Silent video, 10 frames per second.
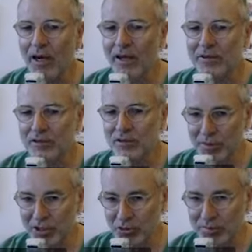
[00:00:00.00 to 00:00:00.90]

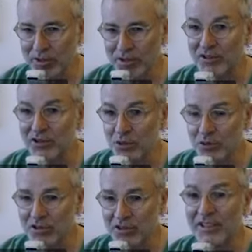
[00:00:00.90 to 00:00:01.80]
Endoscopy treatment is
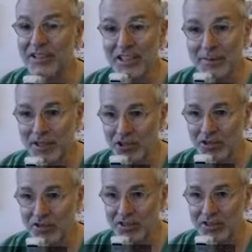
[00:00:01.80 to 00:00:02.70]
used in
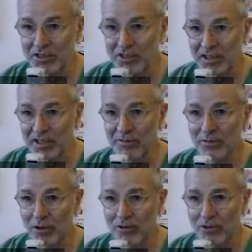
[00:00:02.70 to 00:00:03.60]
emergency and
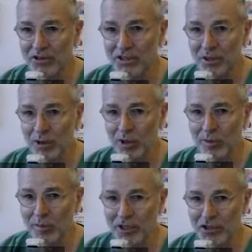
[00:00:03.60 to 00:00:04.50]
for
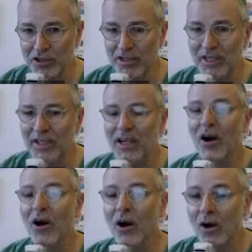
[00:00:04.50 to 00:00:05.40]
non-inoperable patients
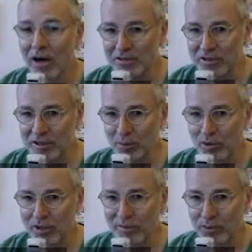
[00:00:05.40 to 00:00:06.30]
or as a
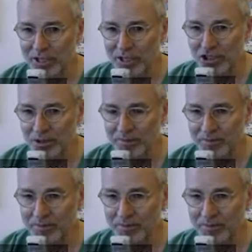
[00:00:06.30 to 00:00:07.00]
temporary bridge.